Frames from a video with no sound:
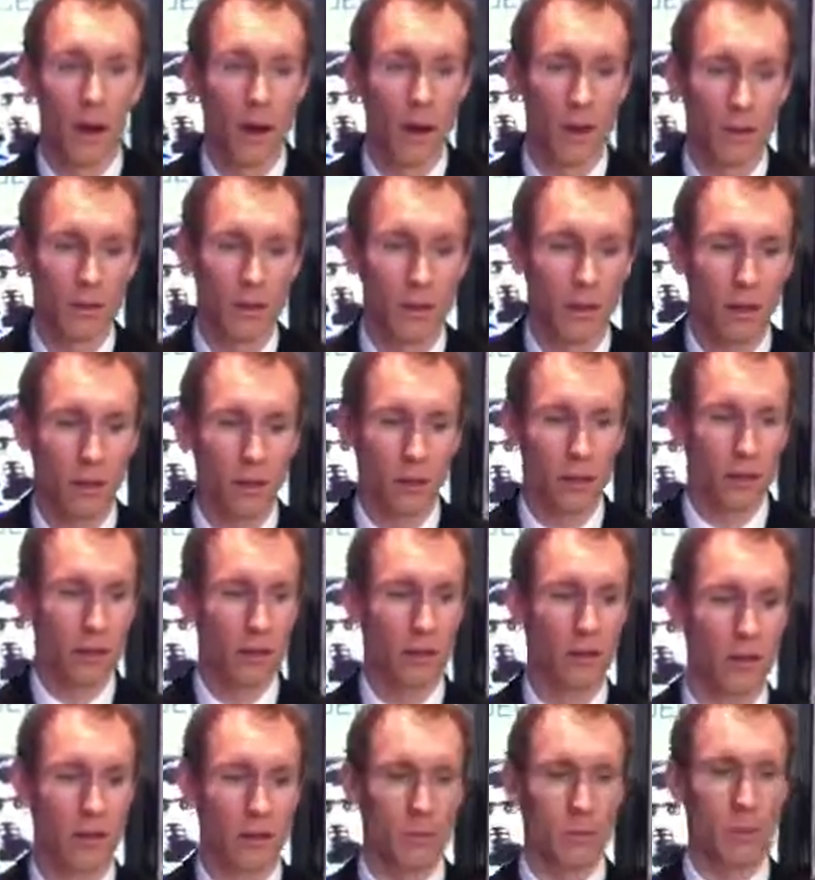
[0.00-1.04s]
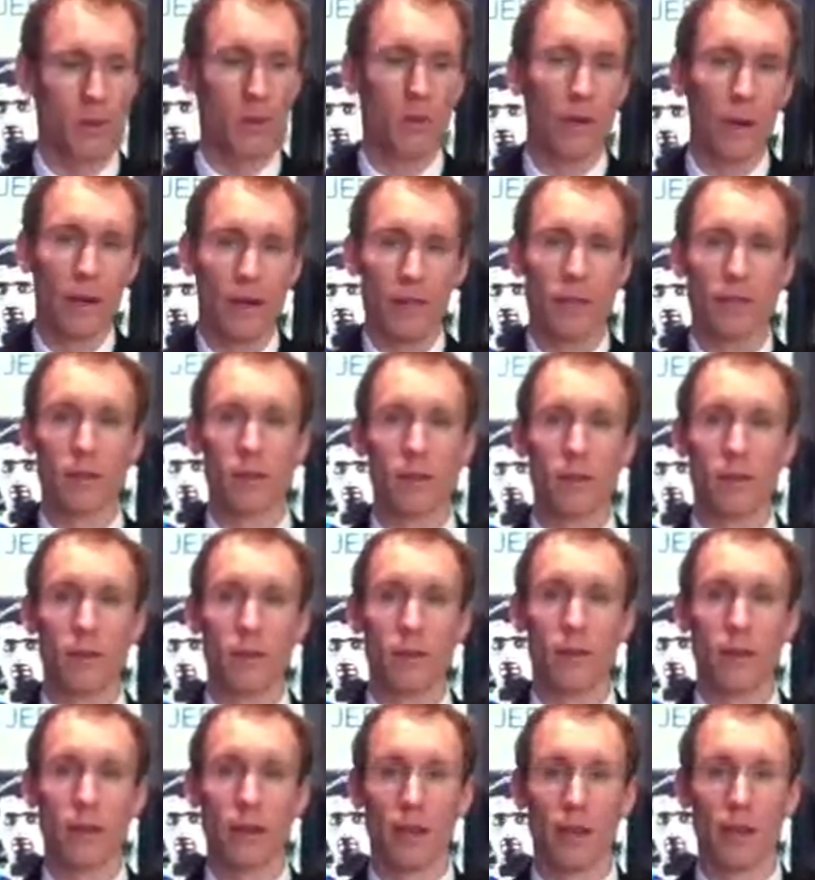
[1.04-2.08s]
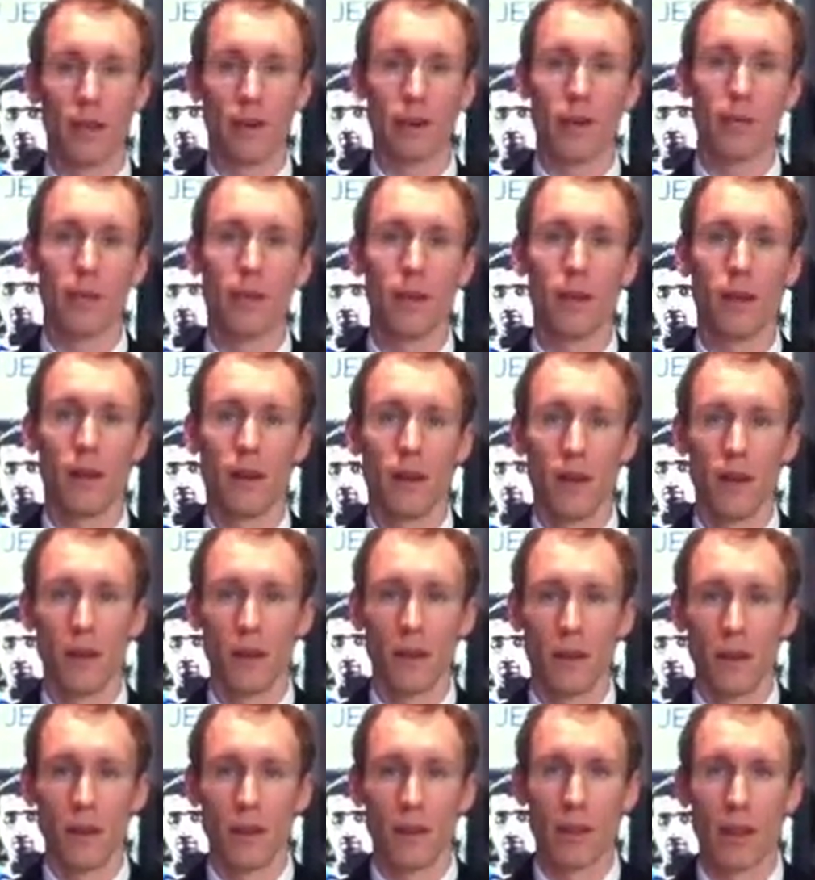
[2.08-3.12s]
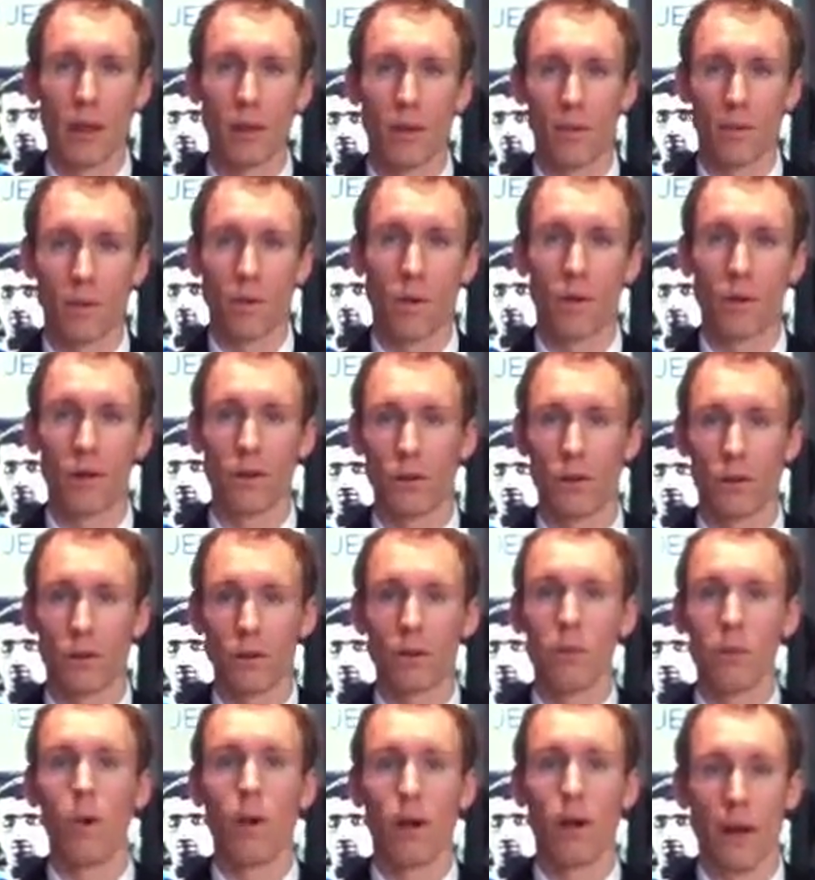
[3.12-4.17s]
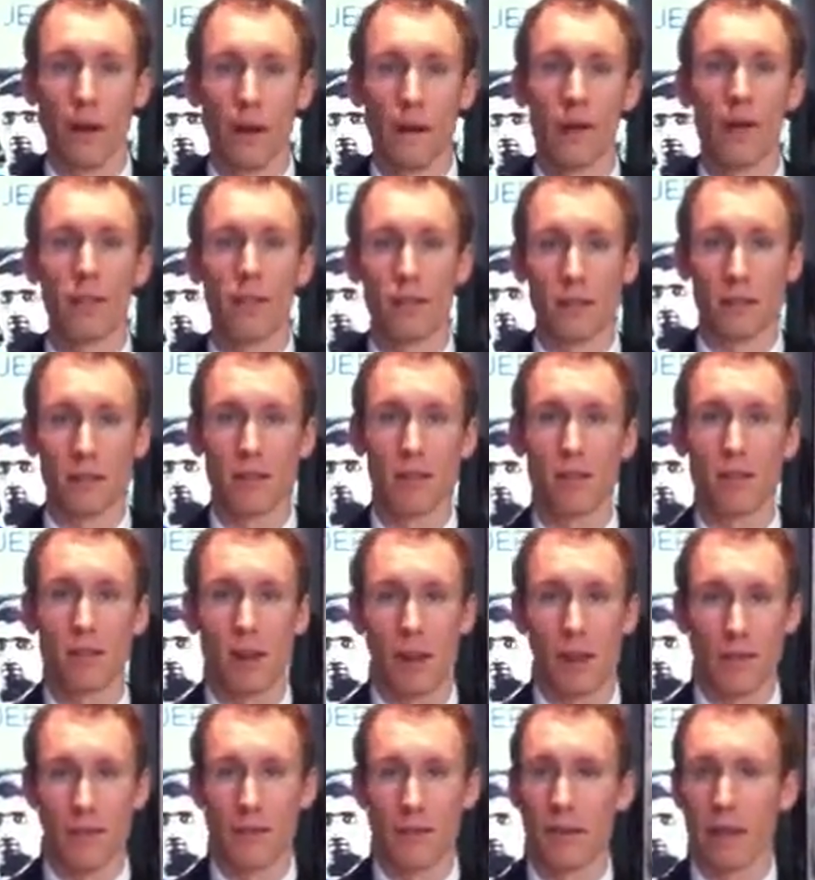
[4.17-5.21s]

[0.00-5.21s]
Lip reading: But certainly there's some good races in the spring in Europe that I'll look forward to, some Monday races and stuff.